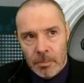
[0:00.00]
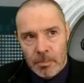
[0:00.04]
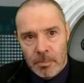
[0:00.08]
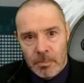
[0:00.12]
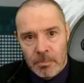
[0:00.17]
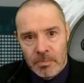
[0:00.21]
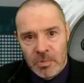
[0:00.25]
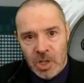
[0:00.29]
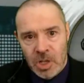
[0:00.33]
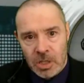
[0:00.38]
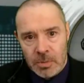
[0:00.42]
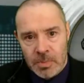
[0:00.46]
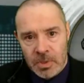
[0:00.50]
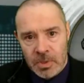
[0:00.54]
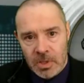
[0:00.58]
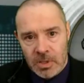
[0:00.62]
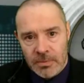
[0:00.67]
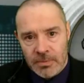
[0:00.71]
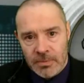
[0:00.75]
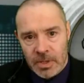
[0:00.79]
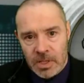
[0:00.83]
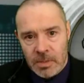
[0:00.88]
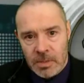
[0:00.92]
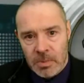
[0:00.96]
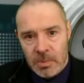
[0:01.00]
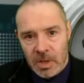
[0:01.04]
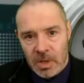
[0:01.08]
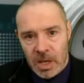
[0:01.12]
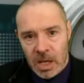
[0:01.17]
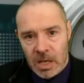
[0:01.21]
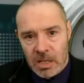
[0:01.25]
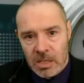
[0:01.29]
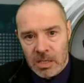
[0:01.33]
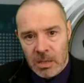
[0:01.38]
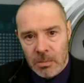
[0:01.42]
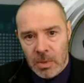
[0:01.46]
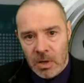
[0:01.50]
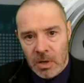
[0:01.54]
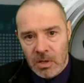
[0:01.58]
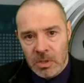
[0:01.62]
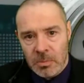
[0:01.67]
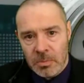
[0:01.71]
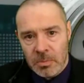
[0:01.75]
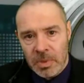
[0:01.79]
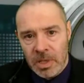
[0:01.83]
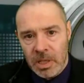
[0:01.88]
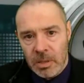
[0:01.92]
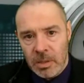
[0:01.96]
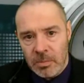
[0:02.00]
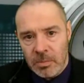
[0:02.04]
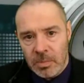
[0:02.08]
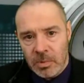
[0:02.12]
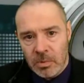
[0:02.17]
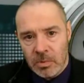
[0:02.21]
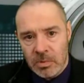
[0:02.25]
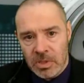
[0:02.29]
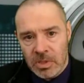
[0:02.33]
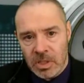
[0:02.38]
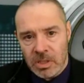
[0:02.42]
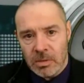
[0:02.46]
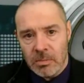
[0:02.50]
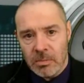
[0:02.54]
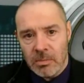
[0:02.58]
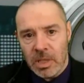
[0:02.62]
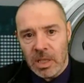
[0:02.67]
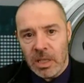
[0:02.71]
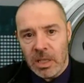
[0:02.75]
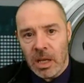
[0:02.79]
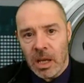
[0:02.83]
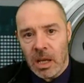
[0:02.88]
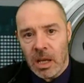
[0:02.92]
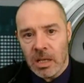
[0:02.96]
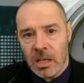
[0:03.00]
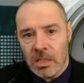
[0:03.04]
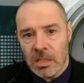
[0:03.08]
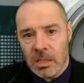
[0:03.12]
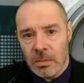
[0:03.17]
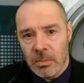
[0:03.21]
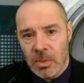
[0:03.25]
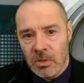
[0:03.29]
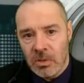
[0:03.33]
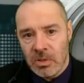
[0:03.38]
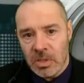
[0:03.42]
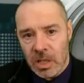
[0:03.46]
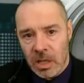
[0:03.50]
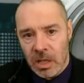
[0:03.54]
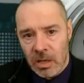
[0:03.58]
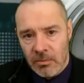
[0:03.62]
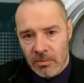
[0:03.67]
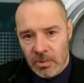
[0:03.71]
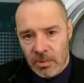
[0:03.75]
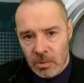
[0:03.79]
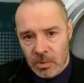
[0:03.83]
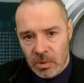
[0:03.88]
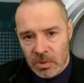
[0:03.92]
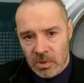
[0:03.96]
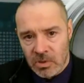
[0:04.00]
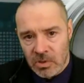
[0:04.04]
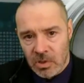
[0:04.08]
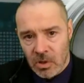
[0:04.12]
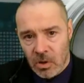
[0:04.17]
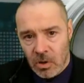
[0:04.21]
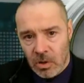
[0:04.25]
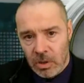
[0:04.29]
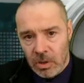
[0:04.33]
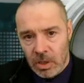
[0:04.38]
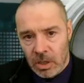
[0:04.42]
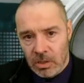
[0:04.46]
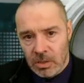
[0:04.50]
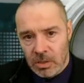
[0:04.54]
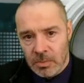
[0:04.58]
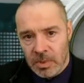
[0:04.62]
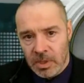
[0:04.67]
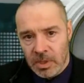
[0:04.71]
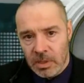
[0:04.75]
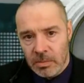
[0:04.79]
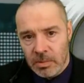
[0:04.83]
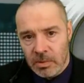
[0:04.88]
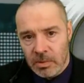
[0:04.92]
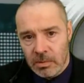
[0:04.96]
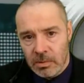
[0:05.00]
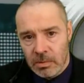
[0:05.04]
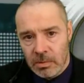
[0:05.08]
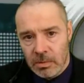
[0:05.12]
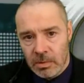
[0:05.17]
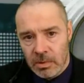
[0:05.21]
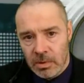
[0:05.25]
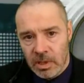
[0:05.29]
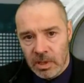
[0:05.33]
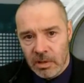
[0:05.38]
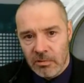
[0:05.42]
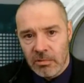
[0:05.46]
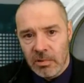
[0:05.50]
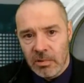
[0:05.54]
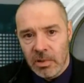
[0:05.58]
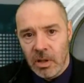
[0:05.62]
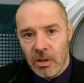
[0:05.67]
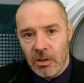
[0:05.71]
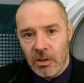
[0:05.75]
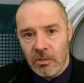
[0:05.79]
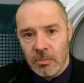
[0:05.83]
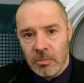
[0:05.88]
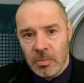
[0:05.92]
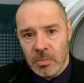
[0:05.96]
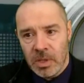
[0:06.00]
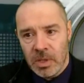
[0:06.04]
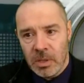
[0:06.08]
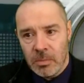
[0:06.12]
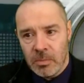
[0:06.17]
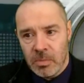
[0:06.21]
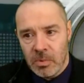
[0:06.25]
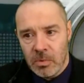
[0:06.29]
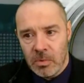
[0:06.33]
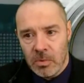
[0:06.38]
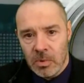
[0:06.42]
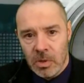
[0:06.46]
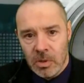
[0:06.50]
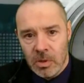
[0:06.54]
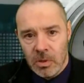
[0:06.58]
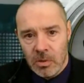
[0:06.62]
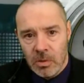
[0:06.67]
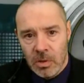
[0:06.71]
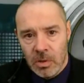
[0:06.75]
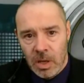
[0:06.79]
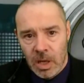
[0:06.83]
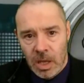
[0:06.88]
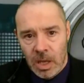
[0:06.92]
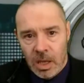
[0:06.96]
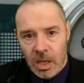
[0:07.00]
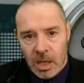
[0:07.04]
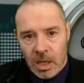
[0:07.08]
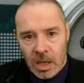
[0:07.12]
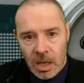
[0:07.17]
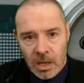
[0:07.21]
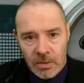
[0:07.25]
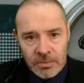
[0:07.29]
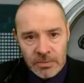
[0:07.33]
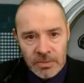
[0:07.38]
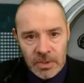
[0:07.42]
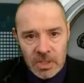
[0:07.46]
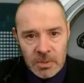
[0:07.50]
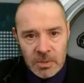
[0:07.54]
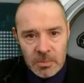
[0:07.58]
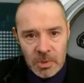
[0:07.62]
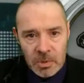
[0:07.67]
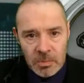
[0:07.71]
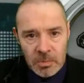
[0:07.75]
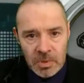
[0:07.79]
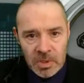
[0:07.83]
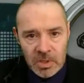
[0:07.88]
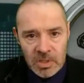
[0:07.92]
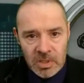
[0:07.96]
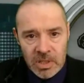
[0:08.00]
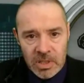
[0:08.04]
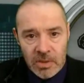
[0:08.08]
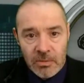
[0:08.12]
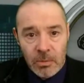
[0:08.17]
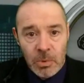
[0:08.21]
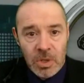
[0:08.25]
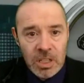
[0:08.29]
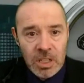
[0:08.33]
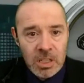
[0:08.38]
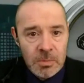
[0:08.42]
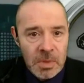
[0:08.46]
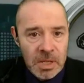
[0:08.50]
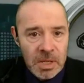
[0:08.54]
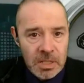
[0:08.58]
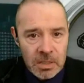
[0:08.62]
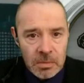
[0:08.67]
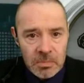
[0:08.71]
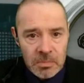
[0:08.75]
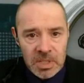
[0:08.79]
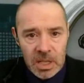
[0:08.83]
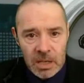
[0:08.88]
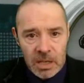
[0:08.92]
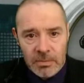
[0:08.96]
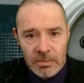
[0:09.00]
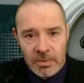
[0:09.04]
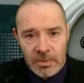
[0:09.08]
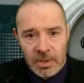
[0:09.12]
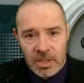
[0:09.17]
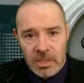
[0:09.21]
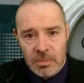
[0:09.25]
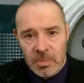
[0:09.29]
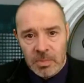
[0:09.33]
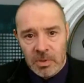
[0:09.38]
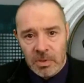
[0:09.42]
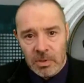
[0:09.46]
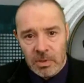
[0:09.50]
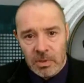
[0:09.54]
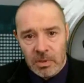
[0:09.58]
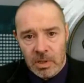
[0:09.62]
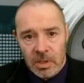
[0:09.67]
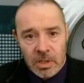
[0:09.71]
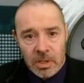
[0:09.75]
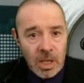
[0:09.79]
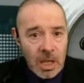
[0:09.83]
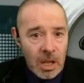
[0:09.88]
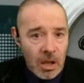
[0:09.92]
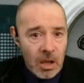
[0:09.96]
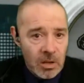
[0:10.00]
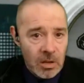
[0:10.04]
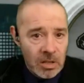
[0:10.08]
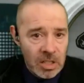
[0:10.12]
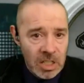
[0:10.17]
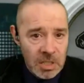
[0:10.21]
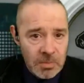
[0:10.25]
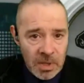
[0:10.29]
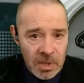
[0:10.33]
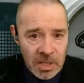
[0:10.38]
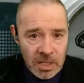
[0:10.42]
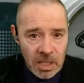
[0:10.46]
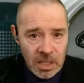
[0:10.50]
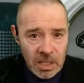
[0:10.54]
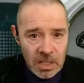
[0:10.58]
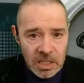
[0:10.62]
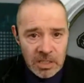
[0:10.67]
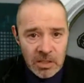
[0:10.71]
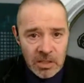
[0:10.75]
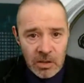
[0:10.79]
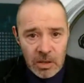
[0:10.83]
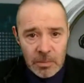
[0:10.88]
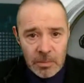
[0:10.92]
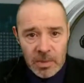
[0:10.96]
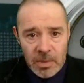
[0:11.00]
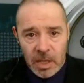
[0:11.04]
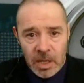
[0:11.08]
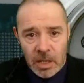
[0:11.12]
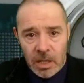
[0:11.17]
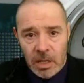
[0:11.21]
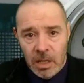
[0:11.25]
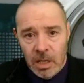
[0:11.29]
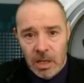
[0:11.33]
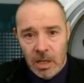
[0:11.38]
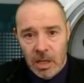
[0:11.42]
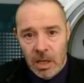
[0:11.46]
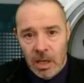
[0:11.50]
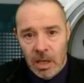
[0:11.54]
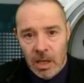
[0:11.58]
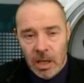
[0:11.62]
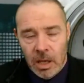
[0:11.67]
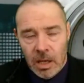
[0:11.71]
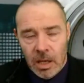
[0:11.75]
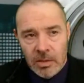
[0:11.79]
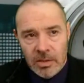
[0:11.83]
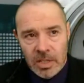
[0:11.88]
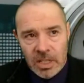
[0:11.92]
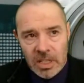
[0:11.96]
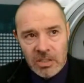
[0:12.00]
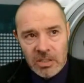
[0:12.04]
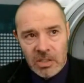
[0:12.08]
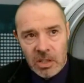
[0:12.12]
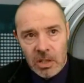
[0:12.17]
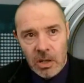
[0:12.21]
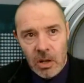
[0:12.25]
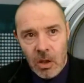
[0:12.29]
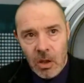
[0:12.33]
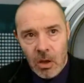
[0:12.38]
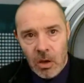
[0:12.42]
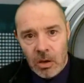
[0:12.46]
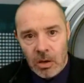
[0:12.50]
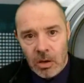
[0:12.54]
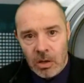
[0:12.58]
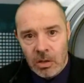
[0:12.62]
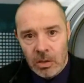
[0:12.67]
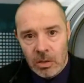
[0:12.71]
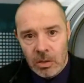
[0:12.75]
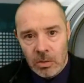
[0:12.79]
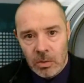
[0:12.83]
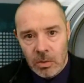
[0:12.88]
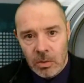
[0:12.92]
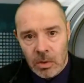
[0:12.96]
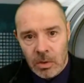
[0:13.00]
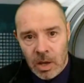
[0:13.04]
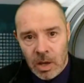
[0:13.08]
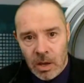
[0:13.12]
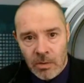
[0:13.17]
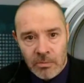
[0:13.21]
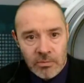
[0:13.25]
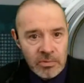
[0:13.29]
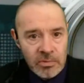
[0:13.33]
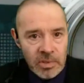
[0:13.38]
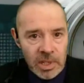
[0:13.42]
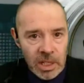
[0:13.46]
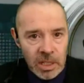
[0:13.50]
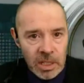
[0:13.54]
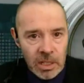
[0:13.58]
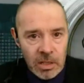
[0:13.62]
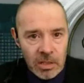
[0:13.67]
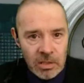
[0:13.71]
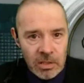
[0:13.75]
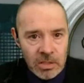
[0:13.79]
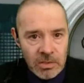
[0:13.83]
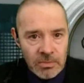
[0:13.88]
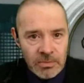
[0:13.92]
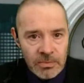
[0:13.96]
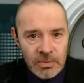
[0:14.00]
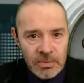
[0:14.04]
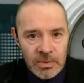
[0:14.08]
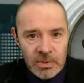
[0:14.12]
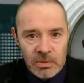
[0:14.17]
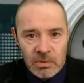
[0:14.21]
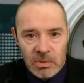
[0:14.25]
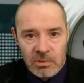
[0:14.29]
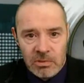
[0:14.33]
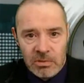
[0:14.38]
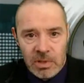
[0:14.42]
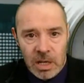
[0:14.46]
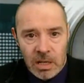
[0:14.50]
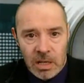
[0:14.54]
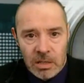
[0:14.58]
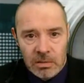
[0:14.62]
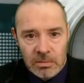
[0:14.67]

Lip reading: just because Facebook has the most people doesn't mean it has the most influence on those people. There are a lot of people who have Facebook because everyone expects them to have Facebook, and they hardly spend any time there. There's a lot who have really learned to filter out